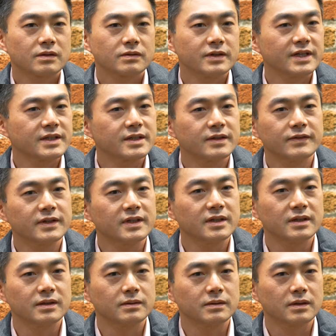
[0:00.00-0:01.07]

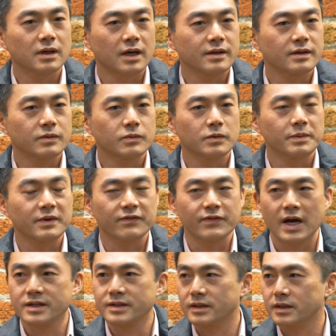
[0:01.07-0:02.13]
creativity, I think, will be
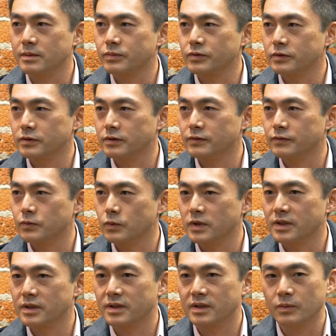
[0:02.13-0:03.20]
vastly improved
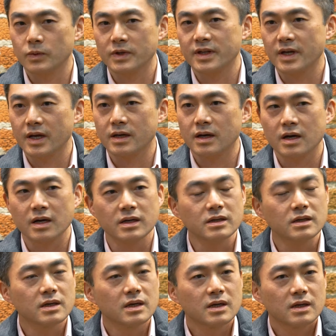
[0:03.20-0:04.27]
with, with AI.
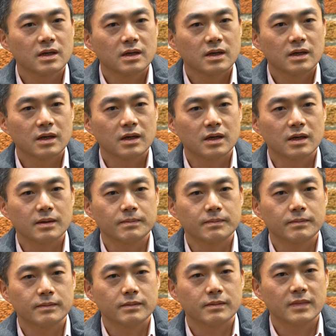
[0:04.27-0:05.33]

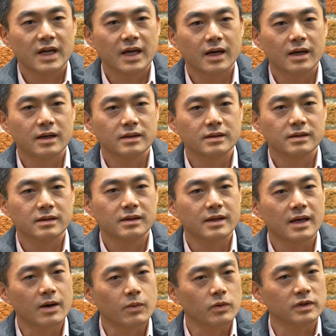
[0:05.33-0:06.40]
Um, and
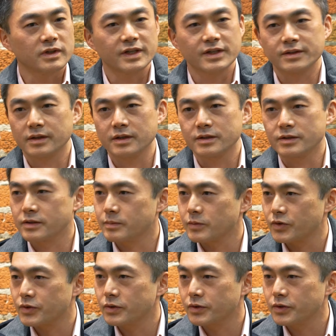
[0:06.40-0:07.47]
that will lead to
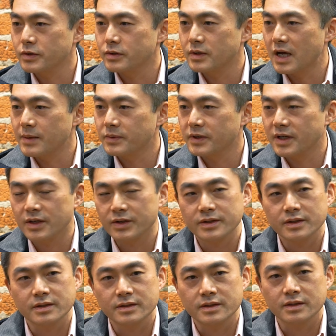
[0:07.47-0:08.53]
consumer social
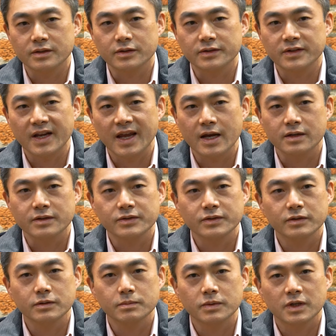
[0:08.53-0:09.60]
applications such as can of
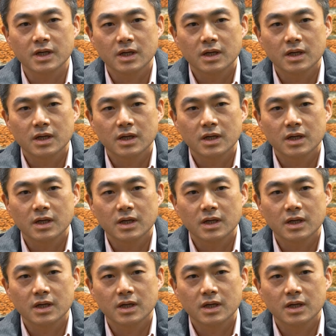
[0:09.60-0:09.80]
soup.